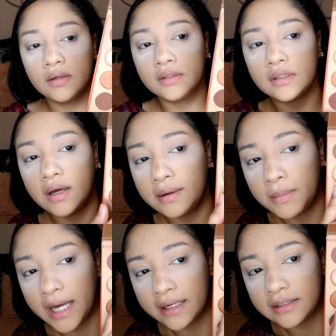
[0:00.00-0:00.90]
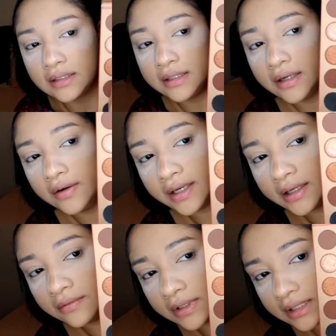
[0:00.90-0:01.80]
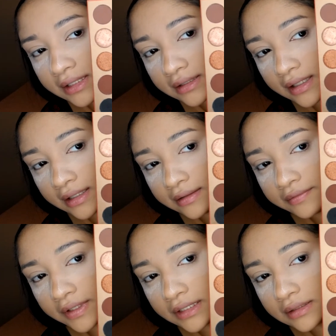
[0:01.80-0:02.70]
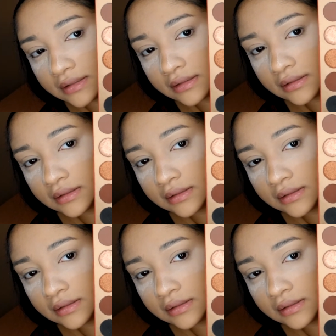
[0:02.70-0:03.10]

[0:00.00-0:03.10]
So I'm actually going in with this color first.